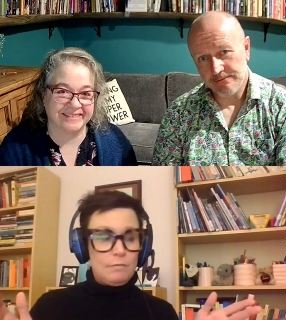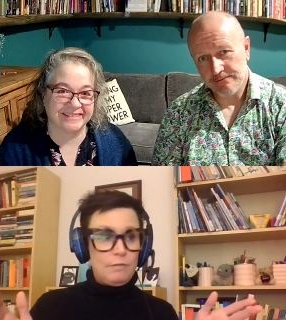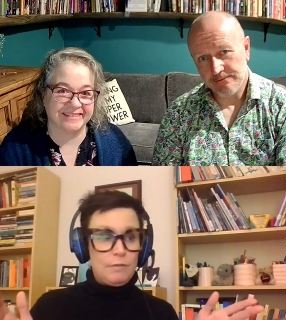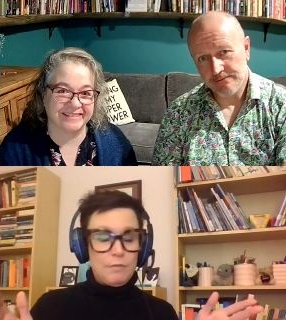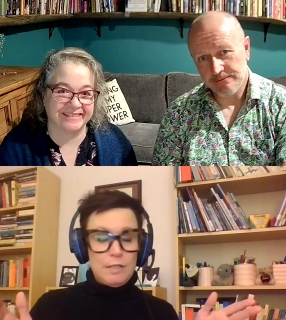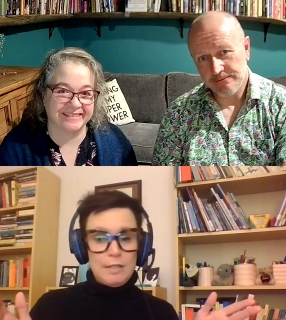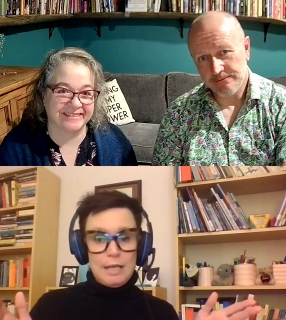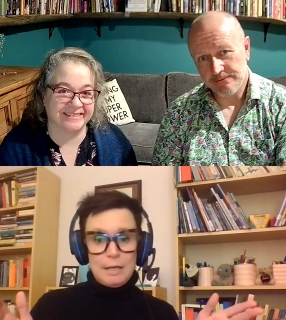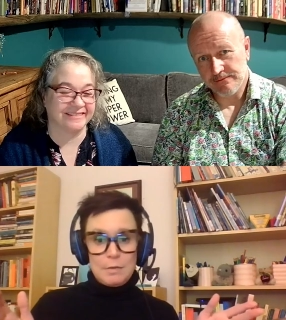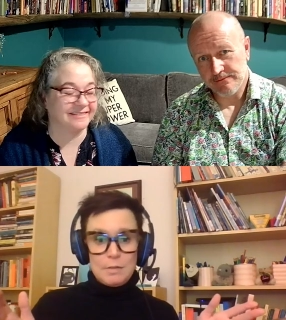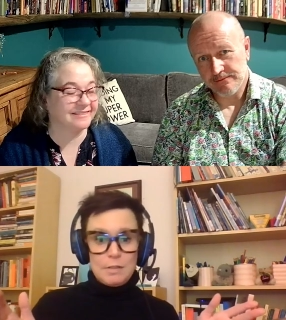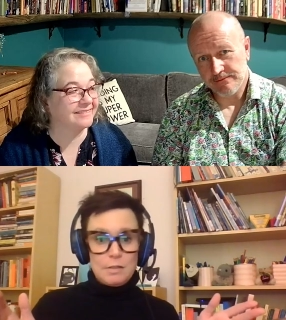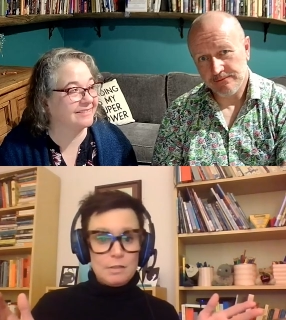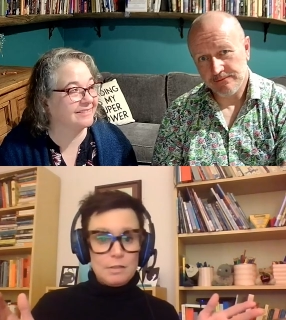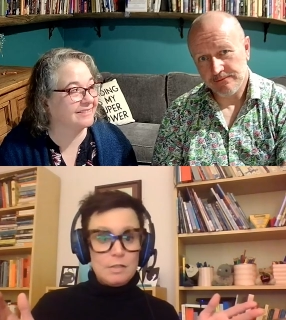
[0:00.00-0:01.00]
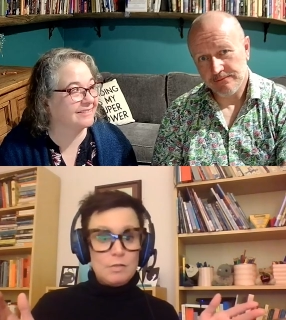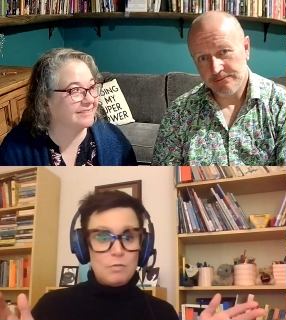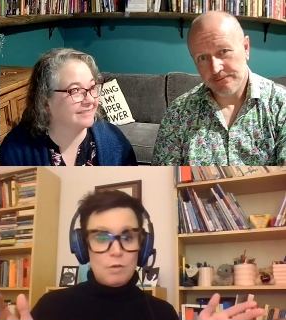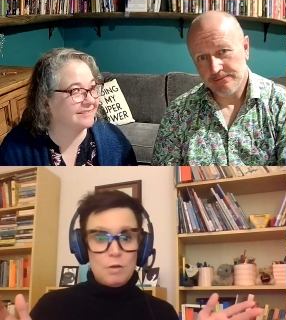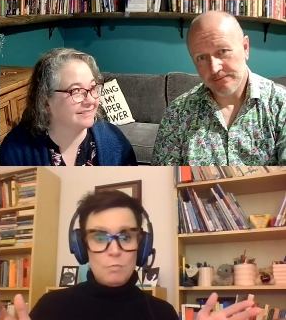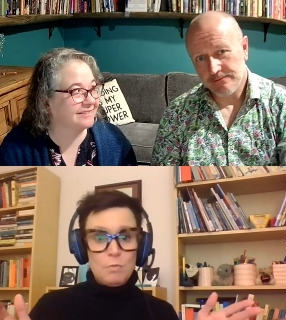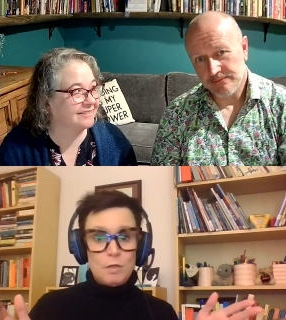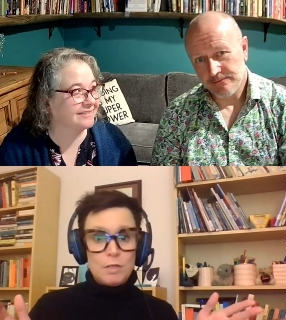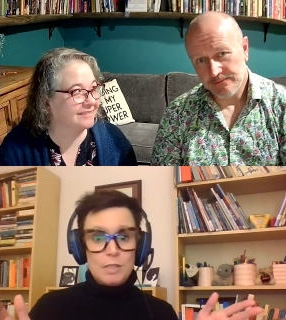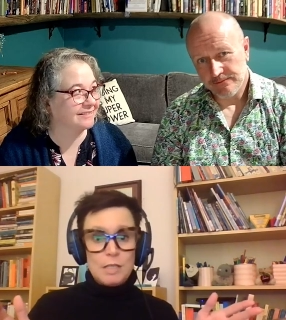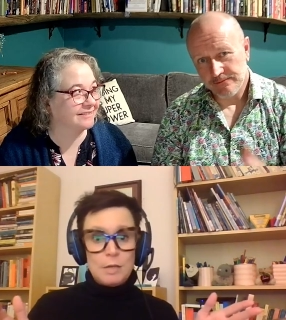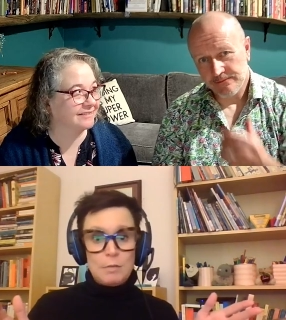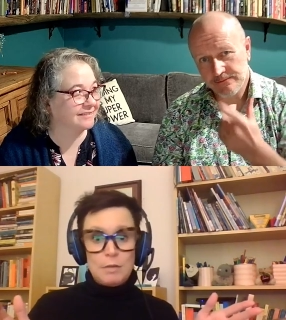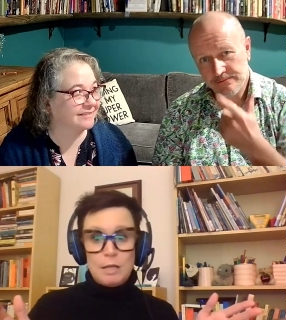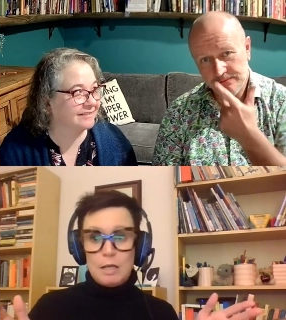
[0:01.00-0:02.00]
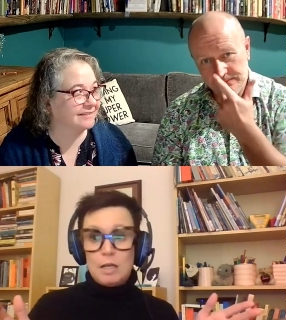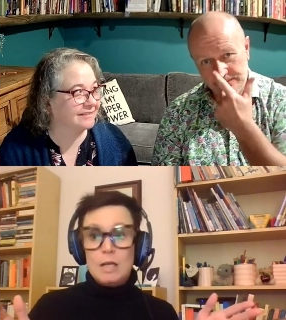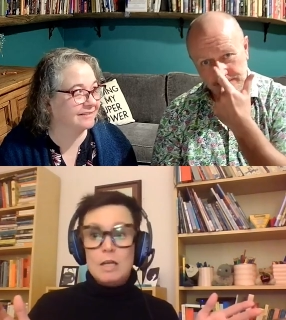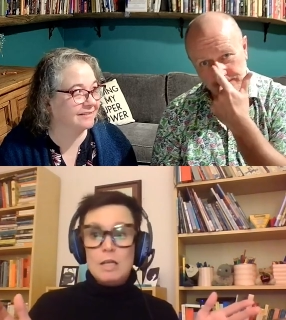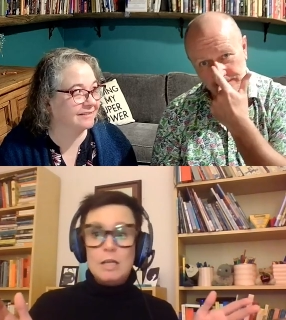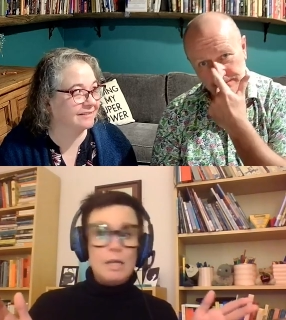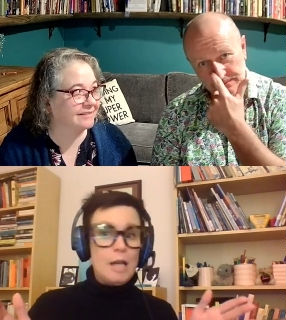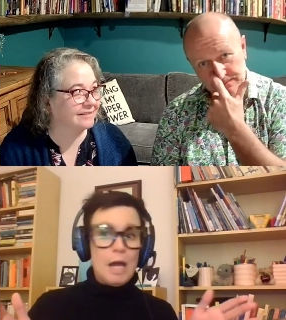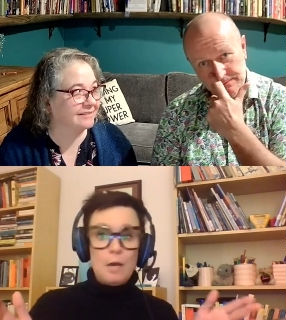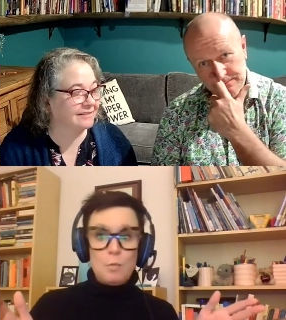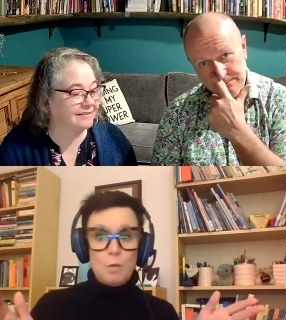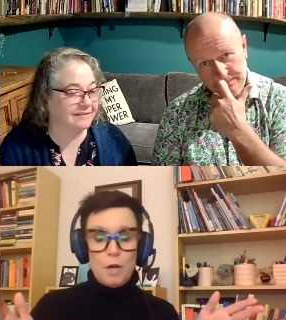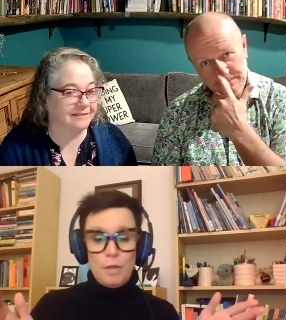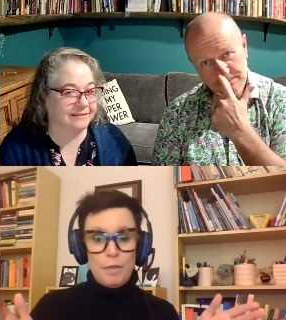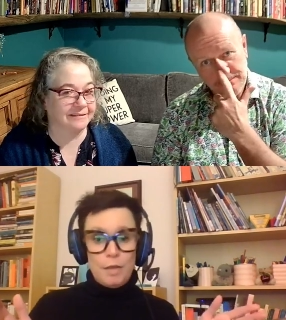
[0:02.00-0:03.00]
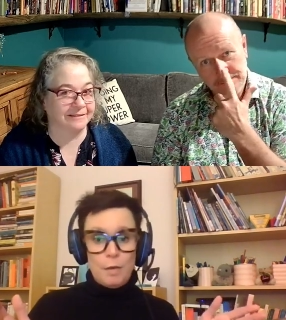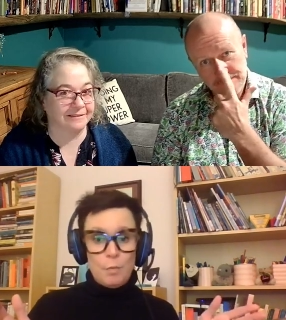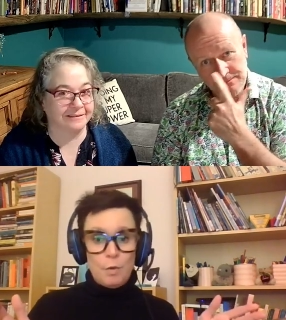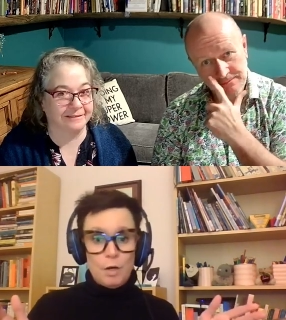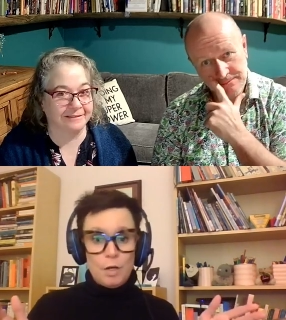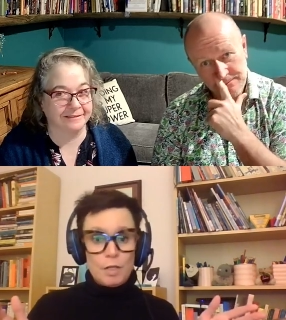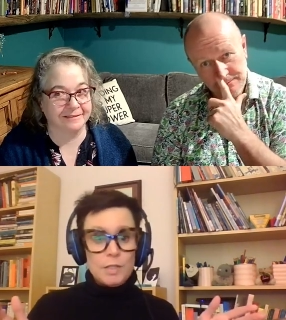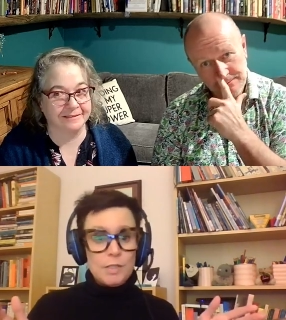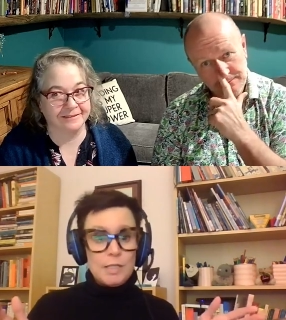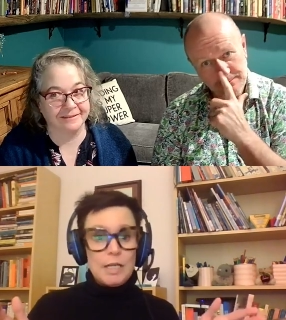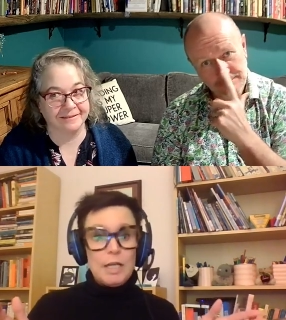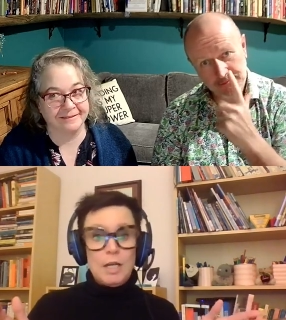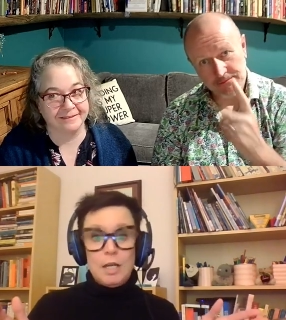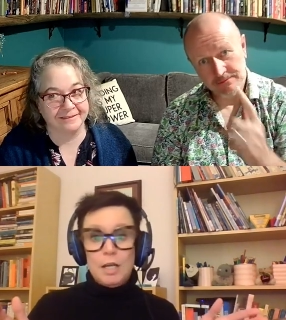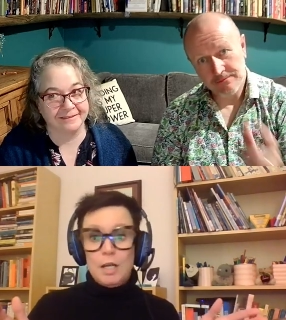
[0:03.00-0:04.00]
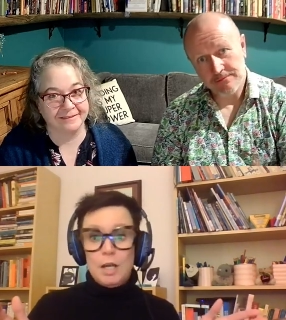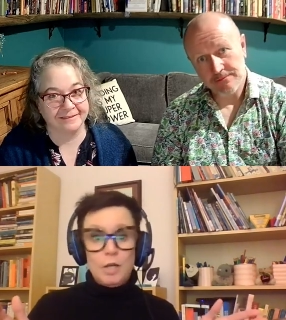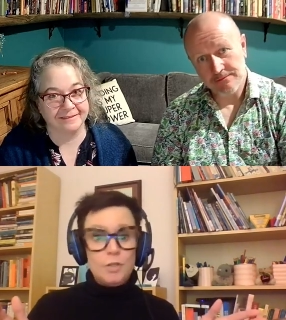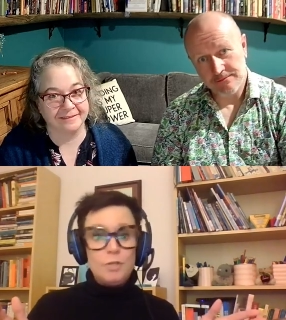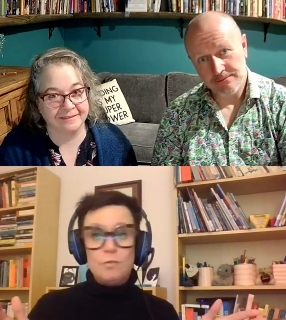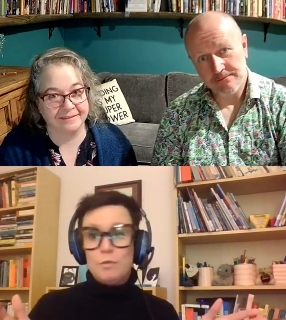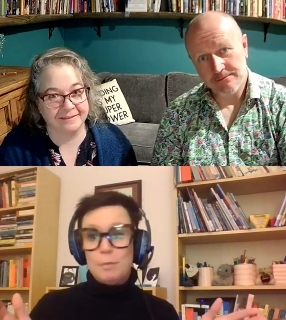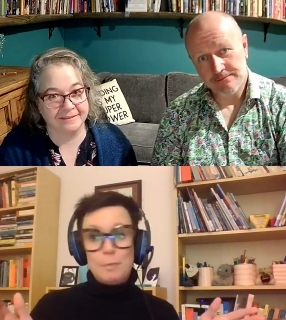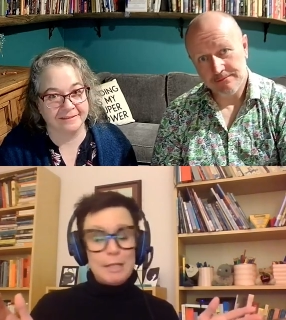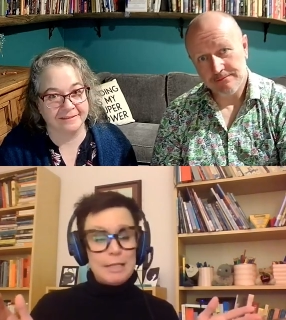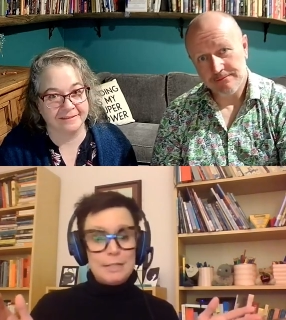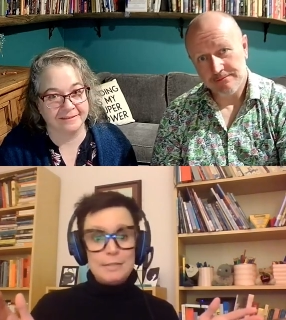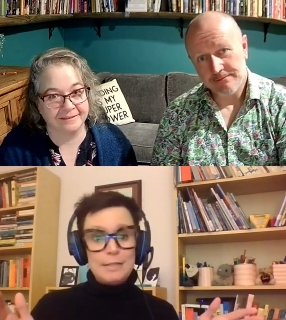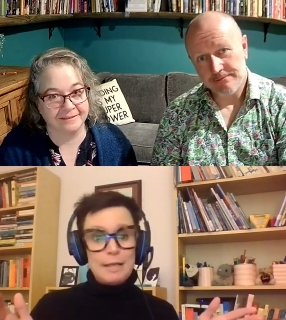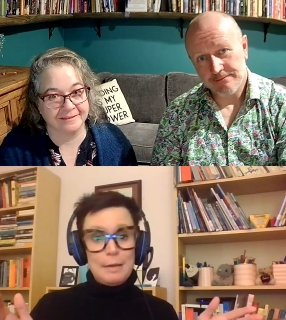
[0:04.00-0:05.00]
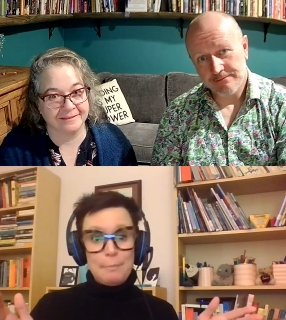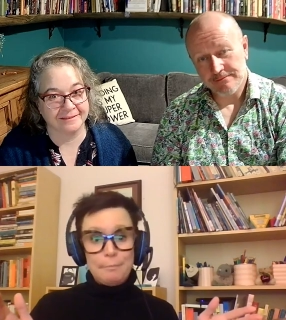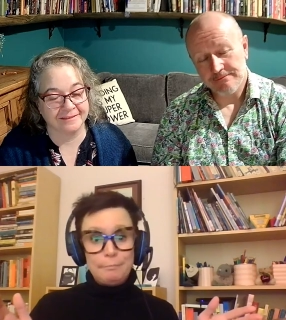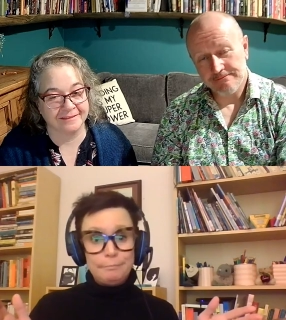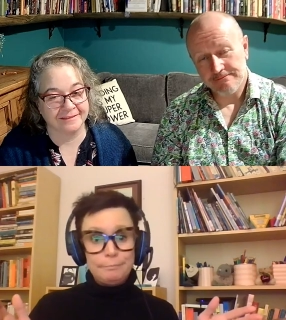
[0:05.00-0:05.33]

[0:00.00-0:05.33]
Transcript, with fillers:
Speaker 1: 50,000 Chromebooks out there, and not one that works and none to replace them.